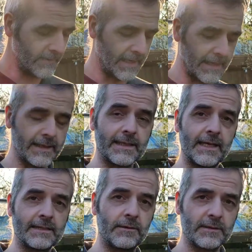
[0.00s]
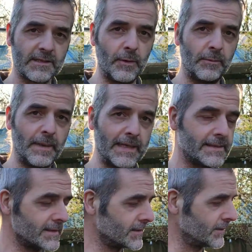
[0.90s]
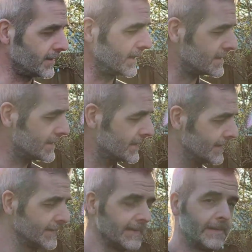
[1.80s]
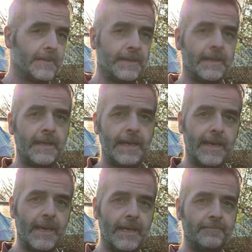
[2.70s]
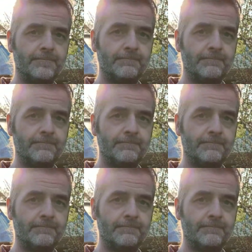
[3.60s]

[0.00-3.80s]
to get into those small places to cut things. A